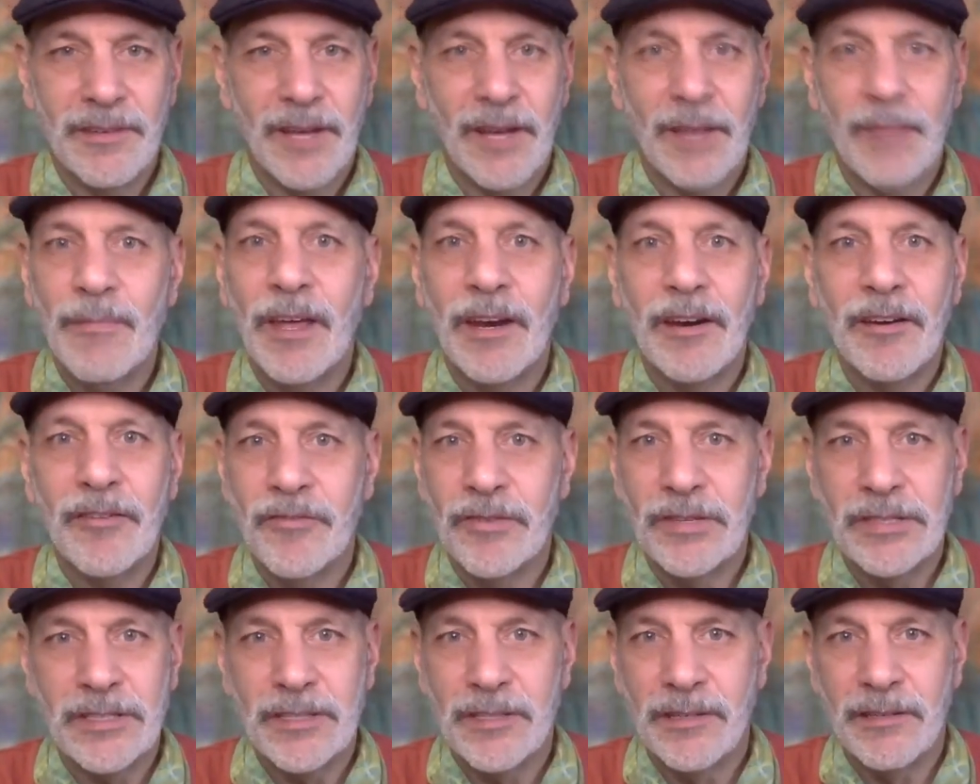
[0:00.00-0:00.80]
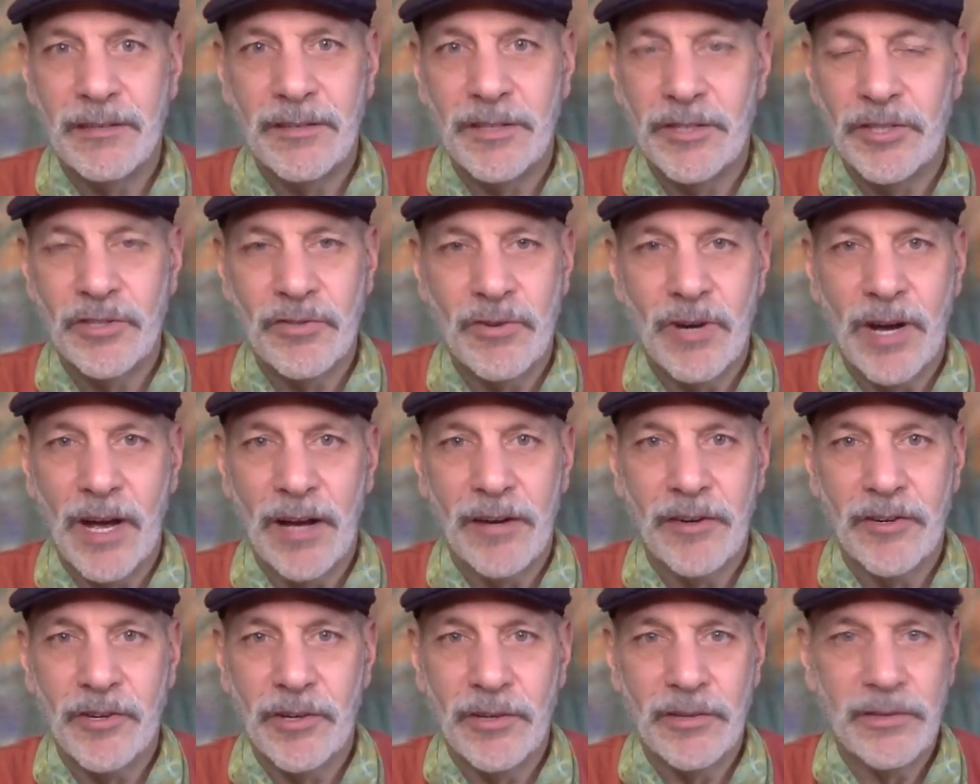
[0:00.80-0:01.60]
I'm not interested in
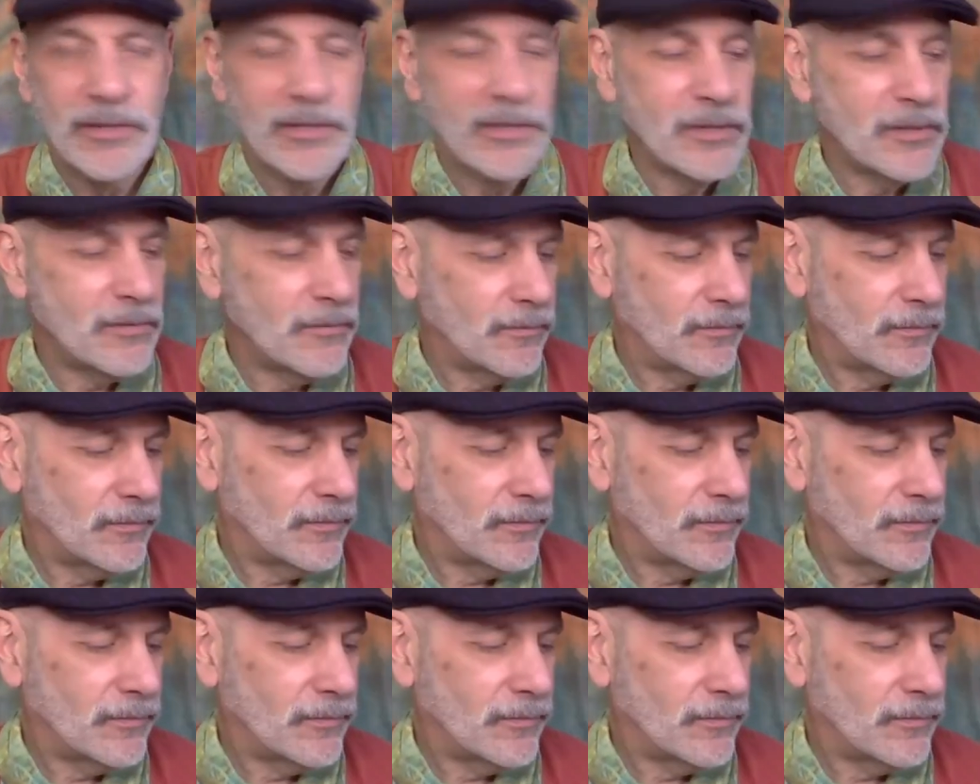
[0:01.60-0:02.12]
distractions